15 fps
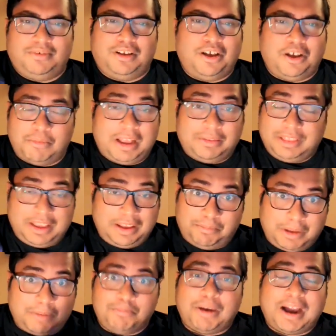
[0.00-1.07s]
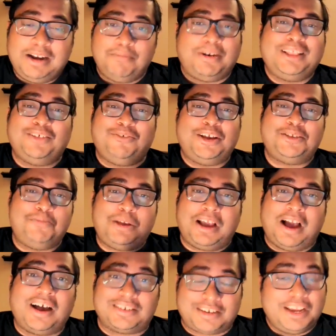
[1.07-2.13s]
And Biden, by the way, is being
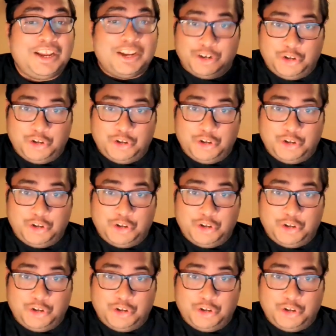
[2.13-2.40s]
asked,